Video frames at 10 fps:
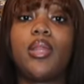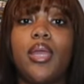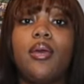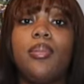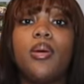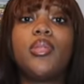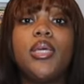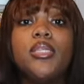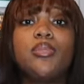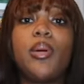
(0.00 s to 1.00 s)
like about
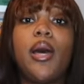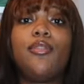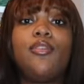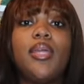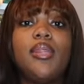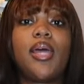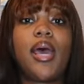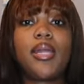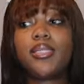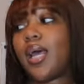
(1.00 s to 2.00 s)
this but other than
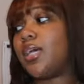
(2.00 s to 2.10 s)
that it's